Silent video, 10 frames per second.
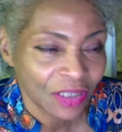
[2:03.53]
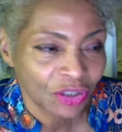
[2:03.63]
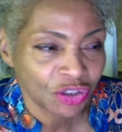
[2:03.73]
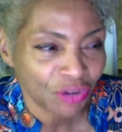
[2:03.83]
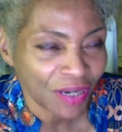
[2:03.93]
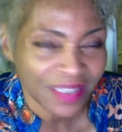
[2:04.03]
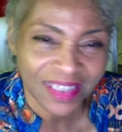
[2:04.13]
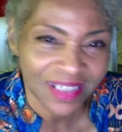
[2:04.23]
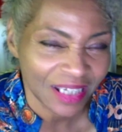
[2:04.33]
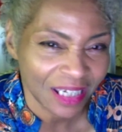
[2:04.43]
Trust
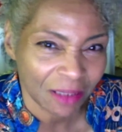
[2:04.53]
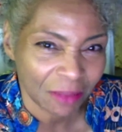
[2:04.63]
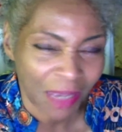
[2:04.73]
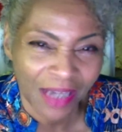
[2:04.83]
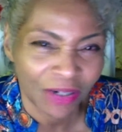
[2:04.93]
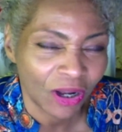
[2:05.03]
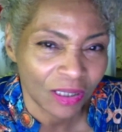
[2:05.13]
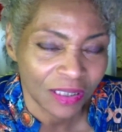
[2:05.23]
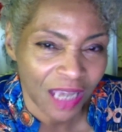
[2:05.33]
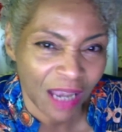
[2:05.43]
in him at
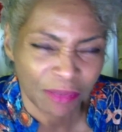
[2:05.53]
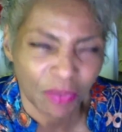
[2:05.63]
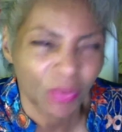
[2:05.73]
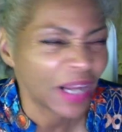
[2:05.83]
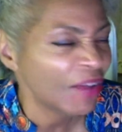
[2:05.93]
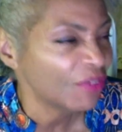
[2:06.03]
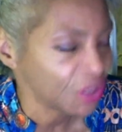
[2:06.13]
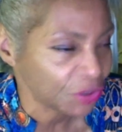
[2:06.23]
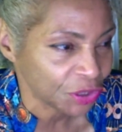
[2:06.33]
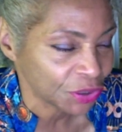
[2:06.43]
all times, whatever
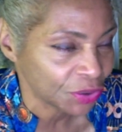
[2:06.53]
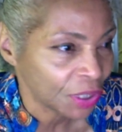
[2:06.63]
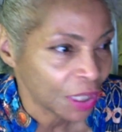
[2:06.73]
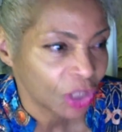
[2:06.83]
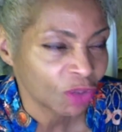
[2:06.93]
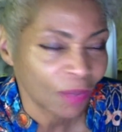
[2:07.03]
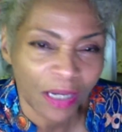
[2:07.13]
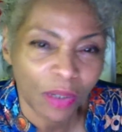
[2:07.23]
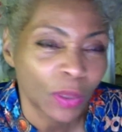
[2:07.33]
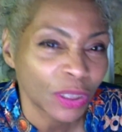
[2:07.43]
you do, no
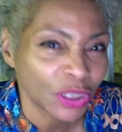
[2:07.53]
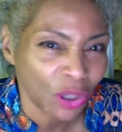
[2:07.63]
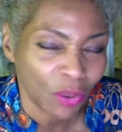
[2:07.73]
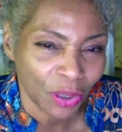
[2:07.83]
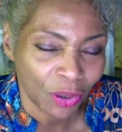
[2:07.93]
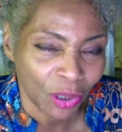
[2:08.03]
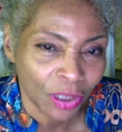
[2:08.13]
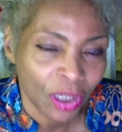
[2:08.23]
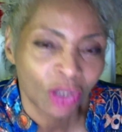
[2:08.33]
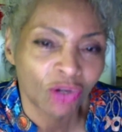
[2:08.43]
matter what's going on,
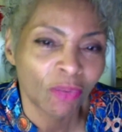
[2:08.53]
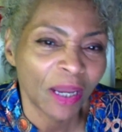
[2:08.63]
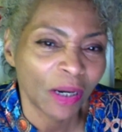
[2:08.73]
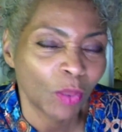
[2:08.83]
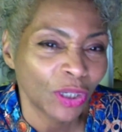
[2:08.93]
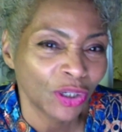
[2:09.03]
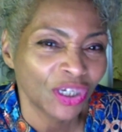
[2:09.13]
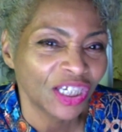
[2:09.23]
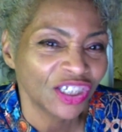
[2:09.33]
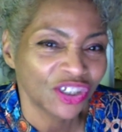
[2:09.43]
no matter what your
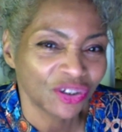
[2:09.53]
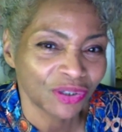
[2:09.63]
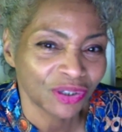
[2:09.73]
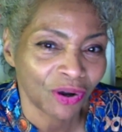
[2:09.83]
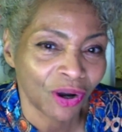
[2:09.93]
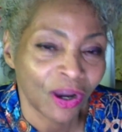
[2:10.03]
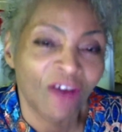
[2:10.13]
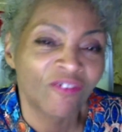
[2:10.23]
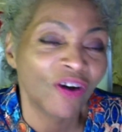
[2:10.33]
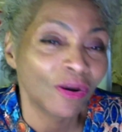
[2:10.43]
issues are.
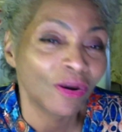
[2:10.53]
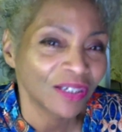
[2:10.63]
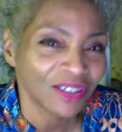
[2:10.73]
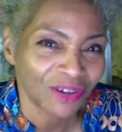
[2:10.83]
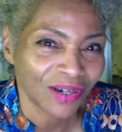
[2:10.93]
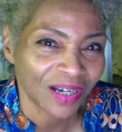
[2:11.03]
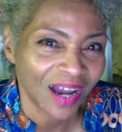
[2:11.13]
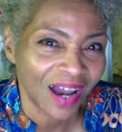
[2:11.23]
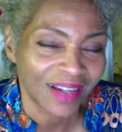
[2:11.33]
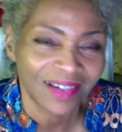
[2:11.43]
Focus on
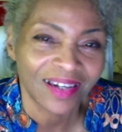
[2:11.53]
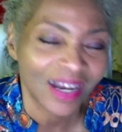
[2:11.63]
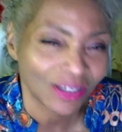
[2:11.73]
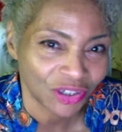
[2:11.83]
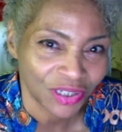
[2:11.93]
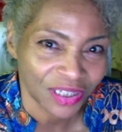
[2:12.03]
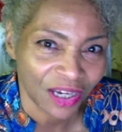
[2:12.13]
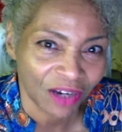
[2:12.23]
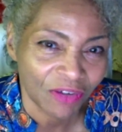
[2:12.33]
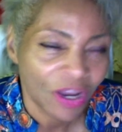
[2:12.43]
God, not
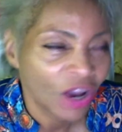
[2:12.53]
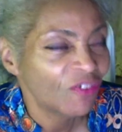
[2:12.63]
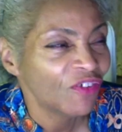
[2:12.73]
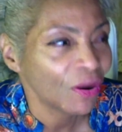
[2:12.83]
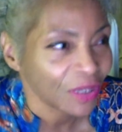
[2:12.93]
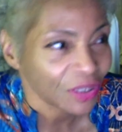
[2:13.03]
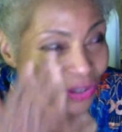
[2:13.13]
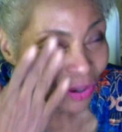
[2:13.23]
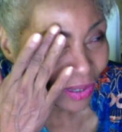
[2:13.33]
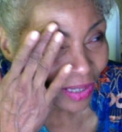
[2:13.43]
yourself. Focus
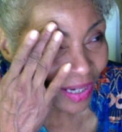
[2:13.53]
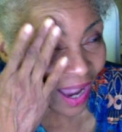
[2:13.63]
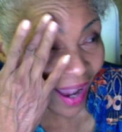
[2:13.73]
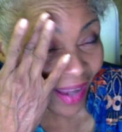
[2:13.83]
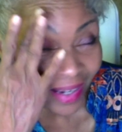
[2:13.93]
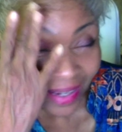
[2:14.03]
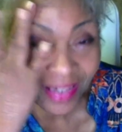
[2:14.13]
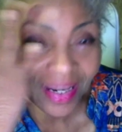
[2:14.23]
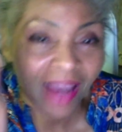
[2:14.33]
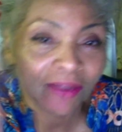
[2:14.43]
on God,
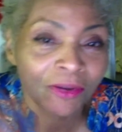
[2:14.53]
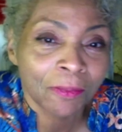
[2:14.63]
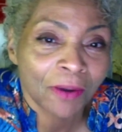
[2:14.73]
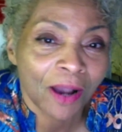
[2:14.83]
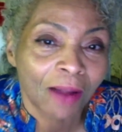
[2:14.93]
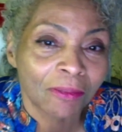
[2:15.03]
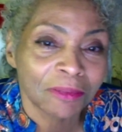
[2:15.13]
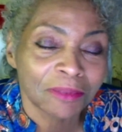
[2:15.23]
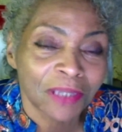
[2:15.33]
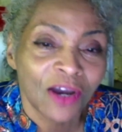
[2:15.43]
not your
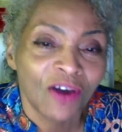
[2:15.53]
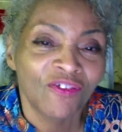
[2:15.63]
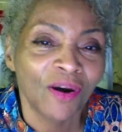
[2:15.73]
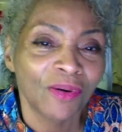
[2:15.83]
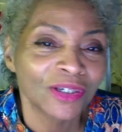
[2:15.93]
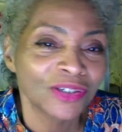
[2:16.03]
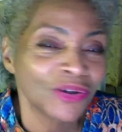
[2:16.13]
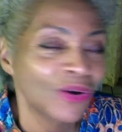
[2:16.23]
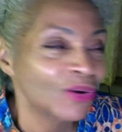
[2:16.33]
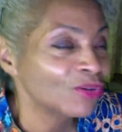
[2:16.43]
problems. Focus
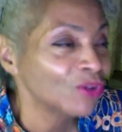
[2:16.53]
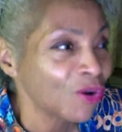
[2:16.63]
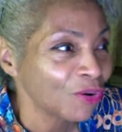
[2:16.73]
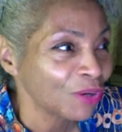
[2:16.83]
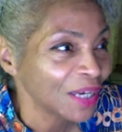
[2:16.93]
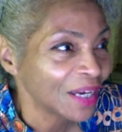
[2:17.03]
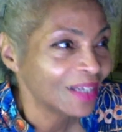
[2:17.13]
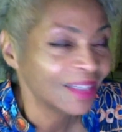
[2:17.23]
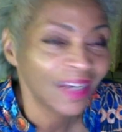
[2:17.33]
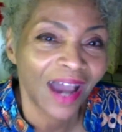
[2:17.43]
on glory,
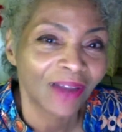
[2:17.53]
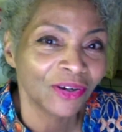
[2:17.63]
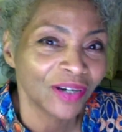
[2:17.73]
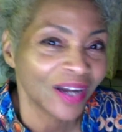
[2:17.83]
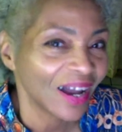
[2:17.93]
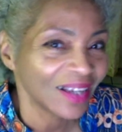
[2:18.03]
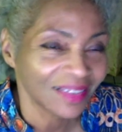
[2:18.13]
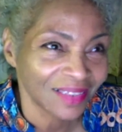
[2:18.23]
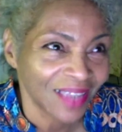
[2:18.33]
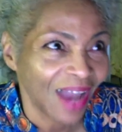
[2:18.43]
not your con
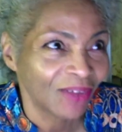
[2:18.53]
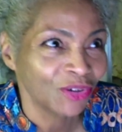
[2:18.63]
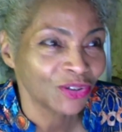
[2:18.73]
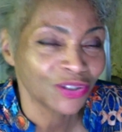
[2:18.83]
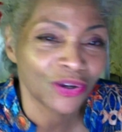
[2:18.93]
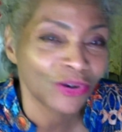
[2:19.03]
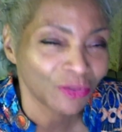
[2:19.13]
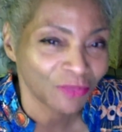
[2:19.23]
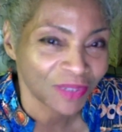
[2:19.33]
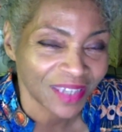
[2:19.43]
not your
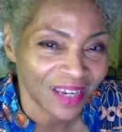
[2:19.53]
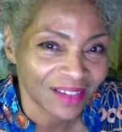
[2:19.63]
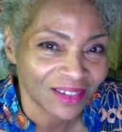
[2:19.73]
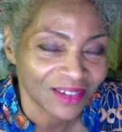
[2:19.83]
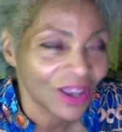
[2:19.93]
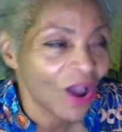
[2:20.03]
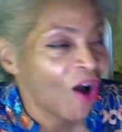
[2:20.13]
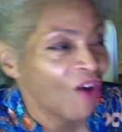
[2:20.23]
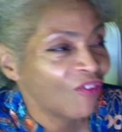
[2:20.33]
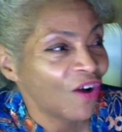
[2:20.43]
circumstances.
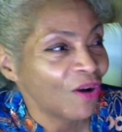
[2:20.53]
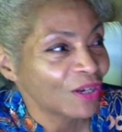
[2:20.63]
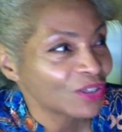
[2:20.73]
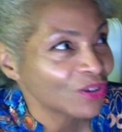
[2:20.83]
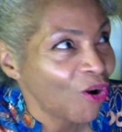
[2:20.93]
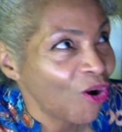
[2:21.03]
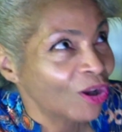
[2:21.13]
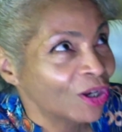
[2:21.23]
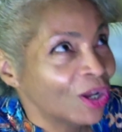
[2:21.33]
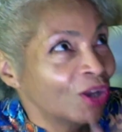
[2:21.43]
Focus
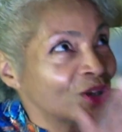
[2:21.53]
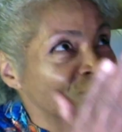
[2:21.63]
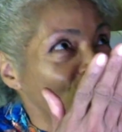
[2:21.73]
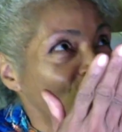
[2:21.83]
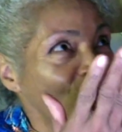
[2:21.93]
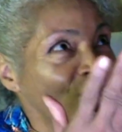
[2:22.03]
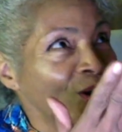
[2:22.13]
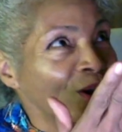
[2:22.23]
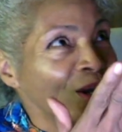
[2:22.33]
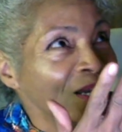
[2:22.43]
on
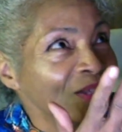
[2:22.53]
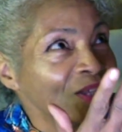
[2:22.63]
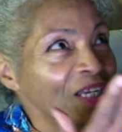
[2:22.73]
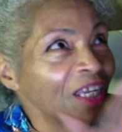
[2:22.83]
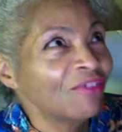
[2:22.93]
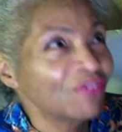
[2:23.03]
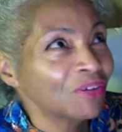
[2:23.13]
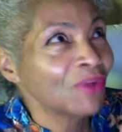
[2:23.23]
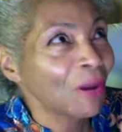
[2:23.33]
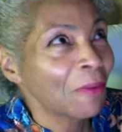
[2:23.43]
your the
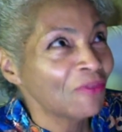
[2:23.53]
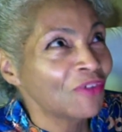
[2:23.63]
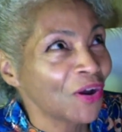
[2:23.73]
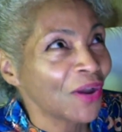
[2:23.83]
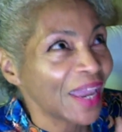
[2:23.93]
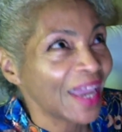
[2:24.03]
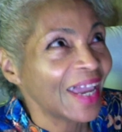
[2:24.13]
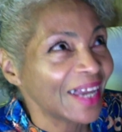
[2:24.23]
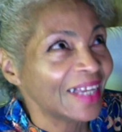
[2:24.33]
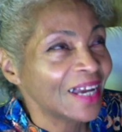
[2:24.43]
lifter up of your
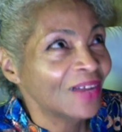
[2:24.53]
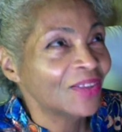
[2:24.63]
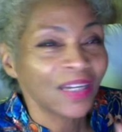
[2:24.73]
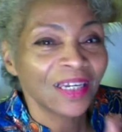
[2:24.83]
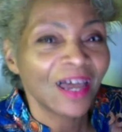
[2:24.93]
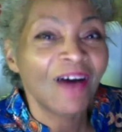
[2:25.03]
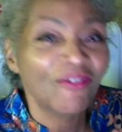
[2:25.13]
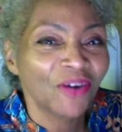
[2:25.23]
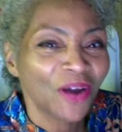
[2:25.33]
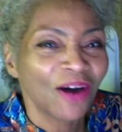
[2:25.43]
head, the
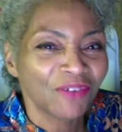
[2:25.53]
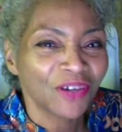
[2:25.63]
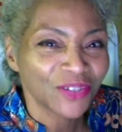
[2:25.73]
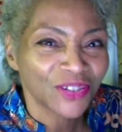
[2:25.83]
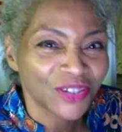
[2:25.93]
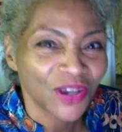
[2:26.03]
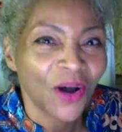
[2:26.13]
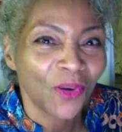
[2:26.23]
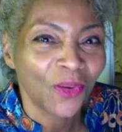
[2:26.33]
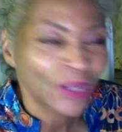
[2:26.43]
lover of your
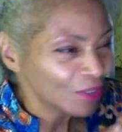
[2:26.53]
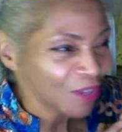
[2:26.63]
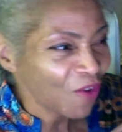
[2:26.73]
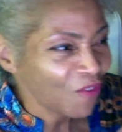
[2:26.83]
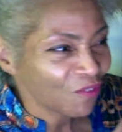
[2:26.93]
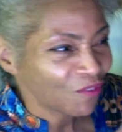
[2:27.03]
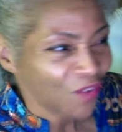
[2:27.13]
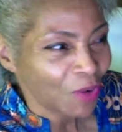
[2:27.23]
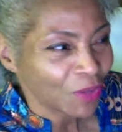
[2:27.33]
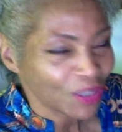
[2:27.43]
soul. Don't
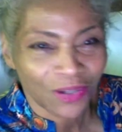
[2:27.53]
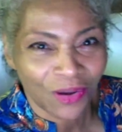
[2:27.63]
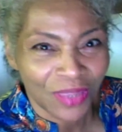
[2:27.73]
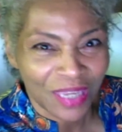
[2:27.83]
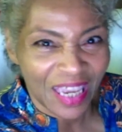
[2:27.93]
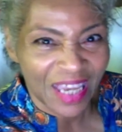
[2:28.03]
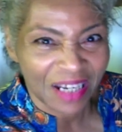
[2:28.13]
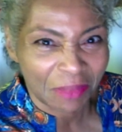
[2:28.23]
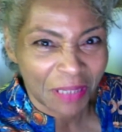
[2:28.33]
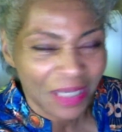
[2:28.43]
focus on the
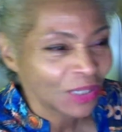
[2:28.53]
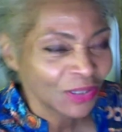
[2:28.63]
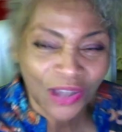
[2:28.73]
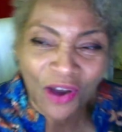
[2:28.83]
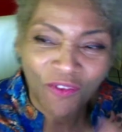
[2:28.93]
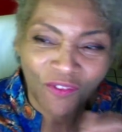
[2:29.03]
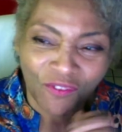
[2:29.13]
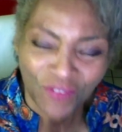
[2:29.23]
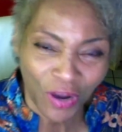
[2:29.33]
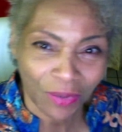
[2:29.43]
enemy. Don't
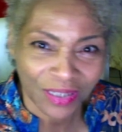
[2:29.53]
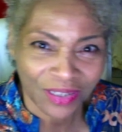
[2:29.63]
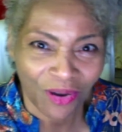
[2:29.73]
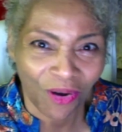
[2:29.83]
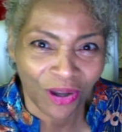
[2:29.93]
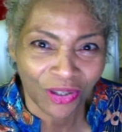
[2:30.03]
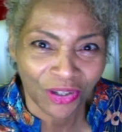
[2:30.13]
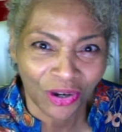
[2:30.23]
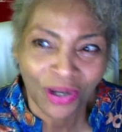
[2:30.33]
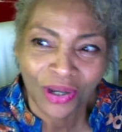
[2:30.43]
focus on
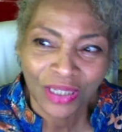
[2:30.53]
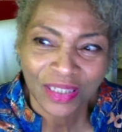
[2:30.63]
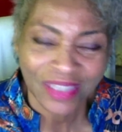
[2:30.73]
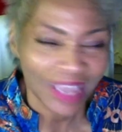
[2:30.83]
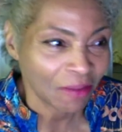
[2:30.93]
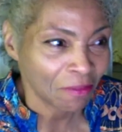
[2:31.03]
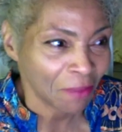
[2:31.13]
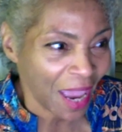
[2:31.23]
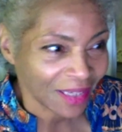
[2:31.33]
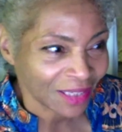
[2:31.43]
your
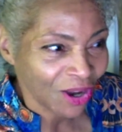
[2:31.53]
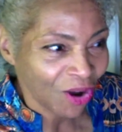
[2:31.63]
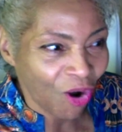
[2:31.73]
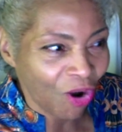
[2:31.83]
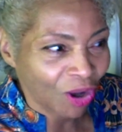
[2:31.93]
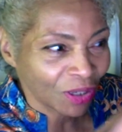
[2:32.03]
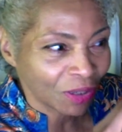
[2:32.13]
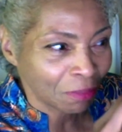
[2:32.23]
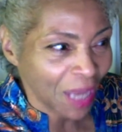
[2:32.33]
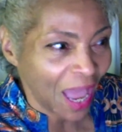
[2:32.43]
setbacks, on the
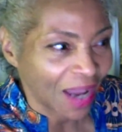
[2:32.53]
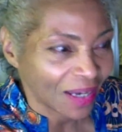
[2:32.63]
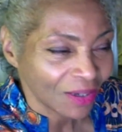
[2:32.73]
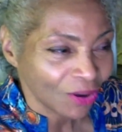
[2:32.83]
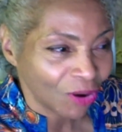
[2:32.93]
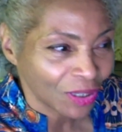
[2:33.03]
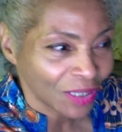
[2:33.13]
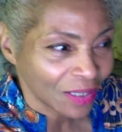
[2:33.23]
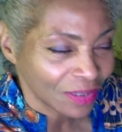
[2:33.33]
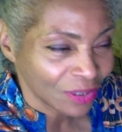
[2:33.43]
block, on
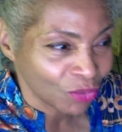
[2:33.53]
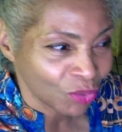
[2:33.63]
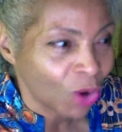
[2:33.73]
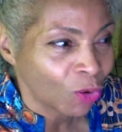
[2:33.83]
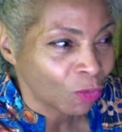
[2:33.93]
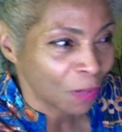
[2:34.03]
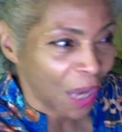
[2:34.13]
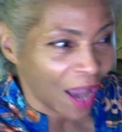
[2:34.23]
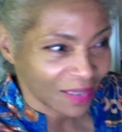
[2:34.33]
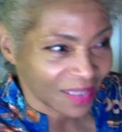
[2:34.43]
the, the
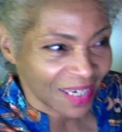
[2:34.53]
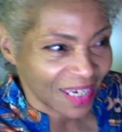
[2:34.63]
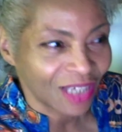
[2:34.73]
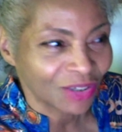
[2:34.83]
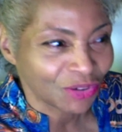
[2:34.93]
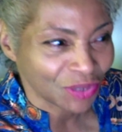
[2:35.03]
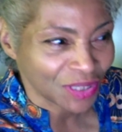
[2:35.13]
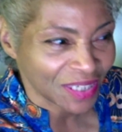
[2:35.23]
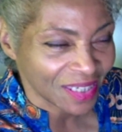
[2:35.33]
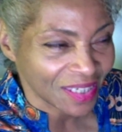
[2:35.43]
roadblocks, the
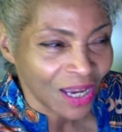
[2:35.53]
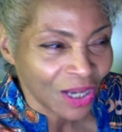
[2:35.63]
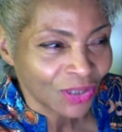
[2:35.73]
hindrances.